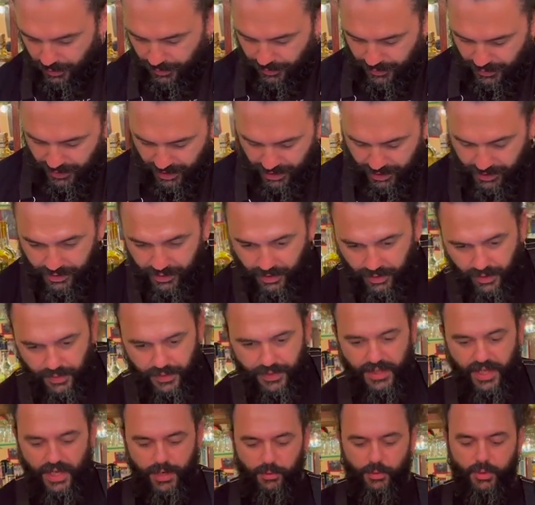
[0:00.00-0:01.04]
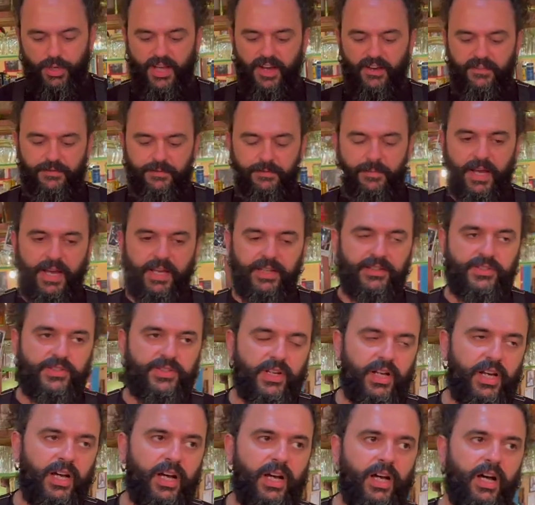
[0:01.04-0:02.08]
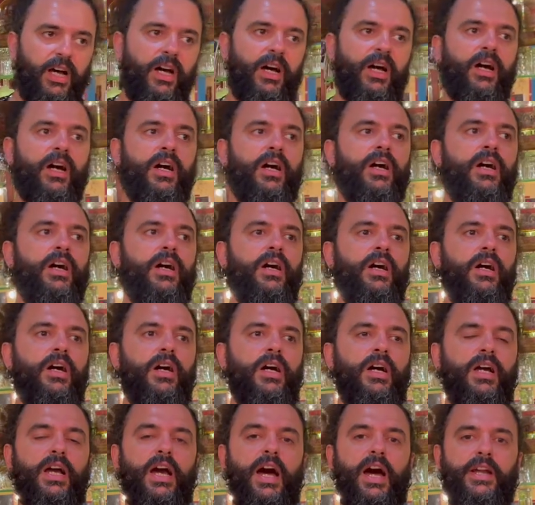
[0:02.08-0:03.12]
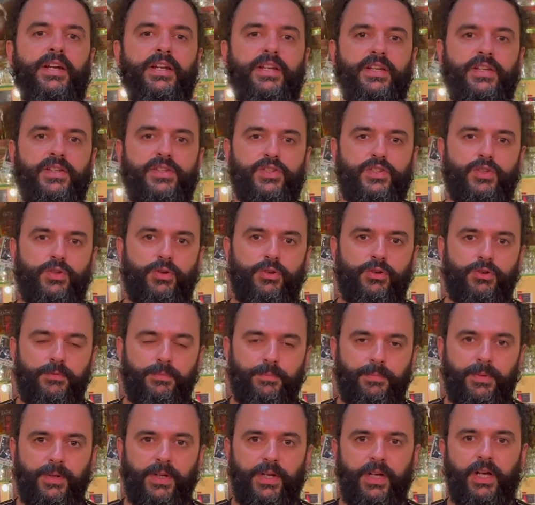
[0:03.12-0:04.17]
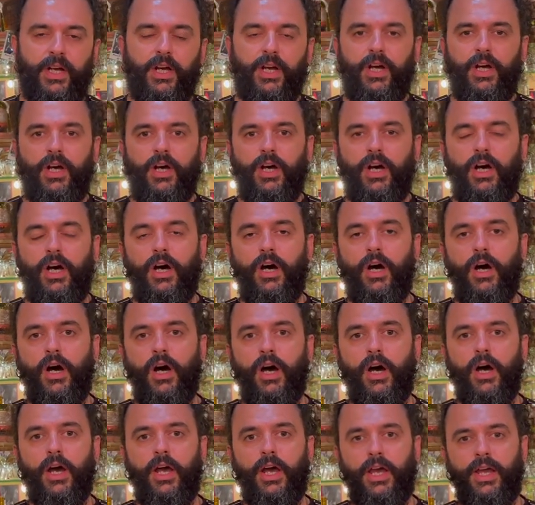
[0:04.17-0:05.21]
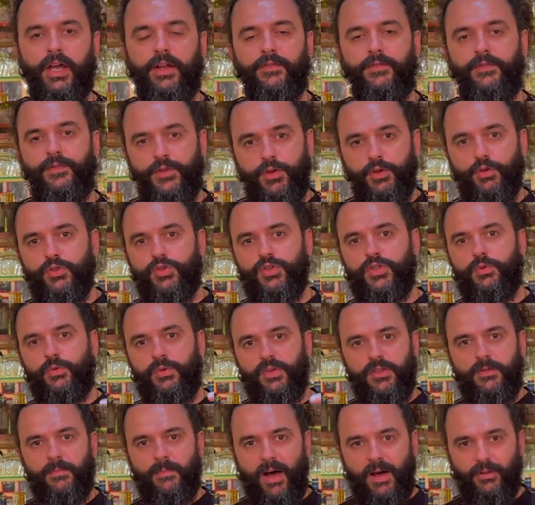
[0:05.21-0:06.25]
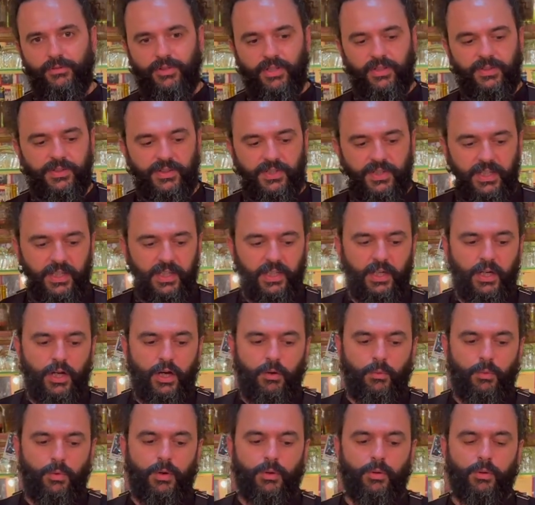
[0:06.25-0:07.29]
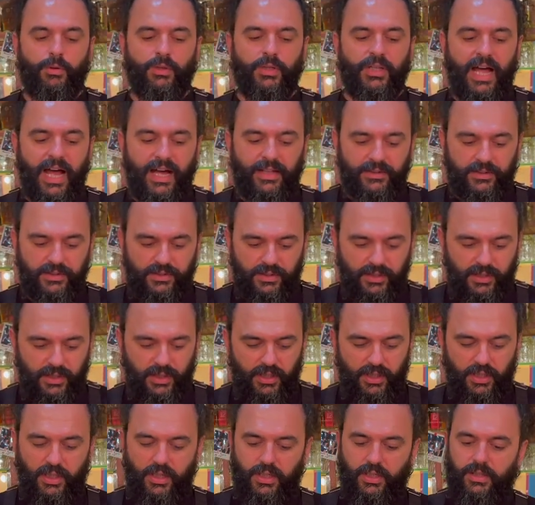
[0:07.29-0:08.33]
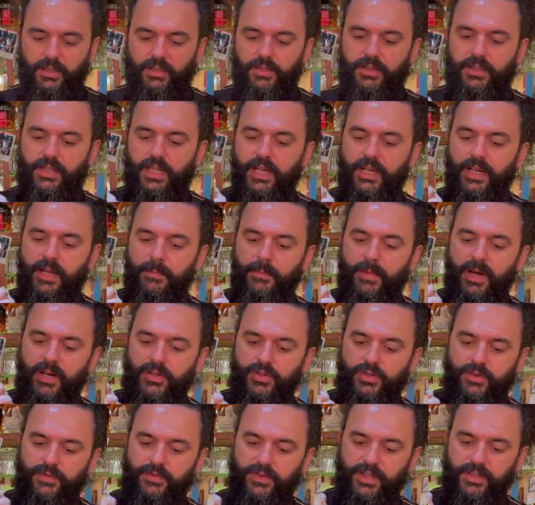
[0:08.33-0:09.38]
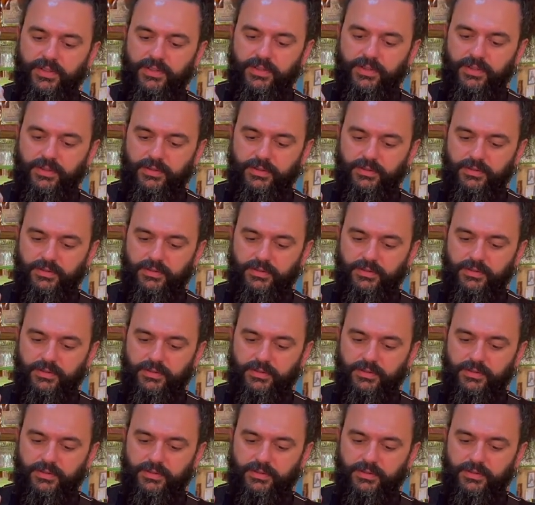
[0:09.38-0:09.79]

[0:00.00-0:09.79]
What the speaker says: Then we have made a honey syrup infused with mountain tea. We will add 10 ml of it.